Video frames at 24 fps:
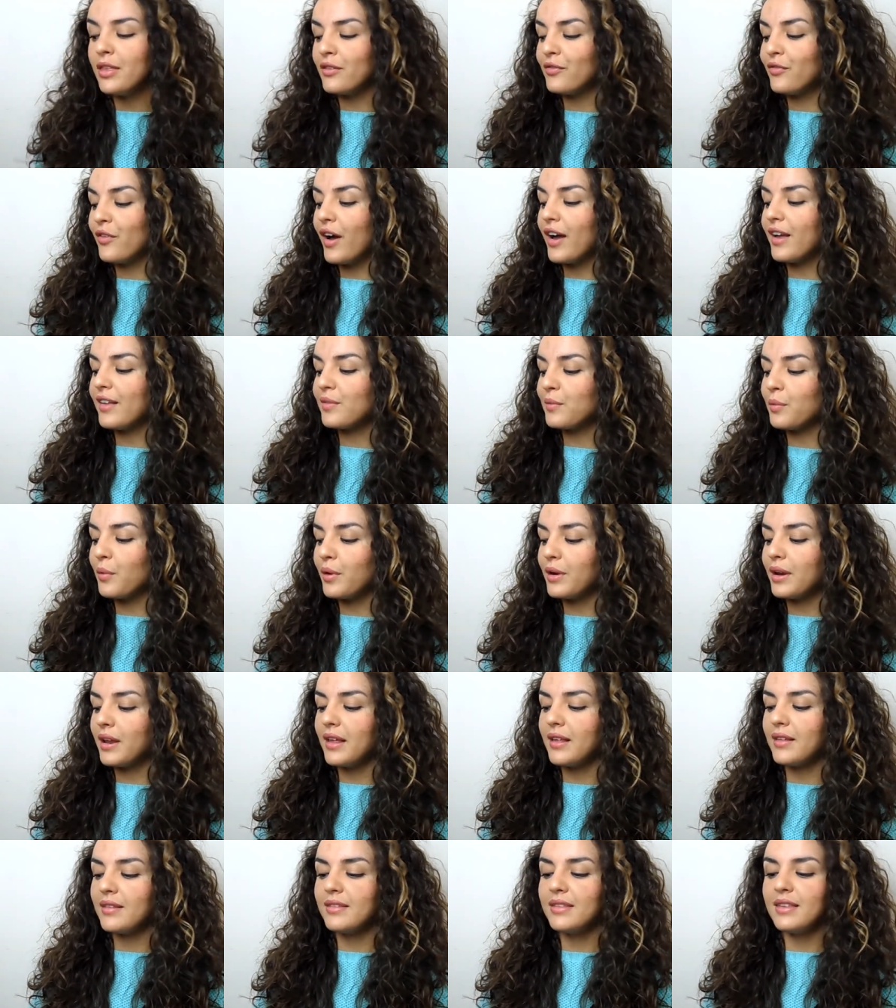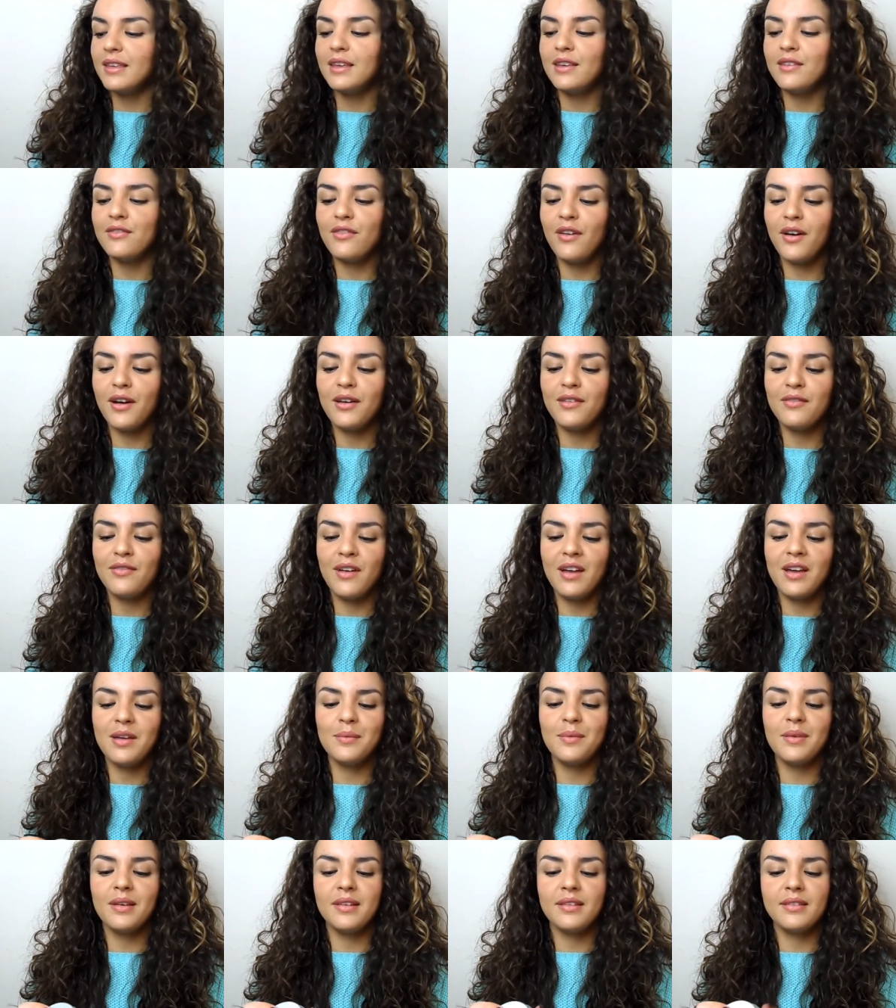The first one is the very
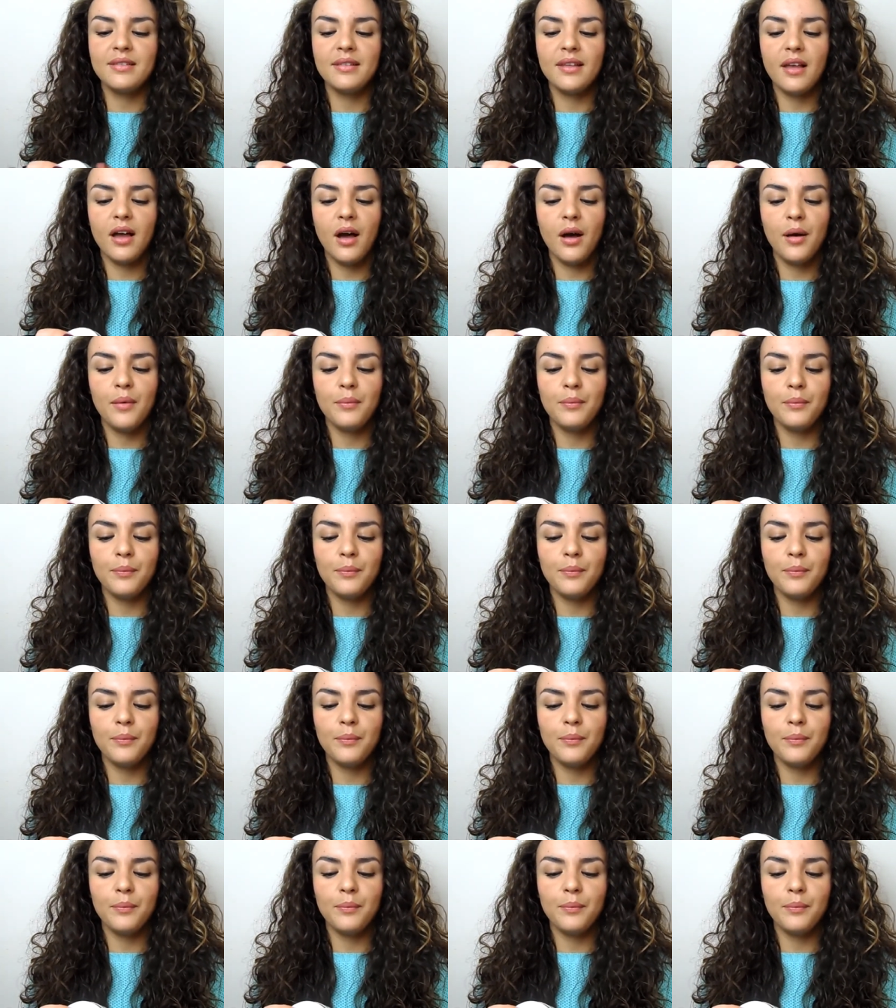famous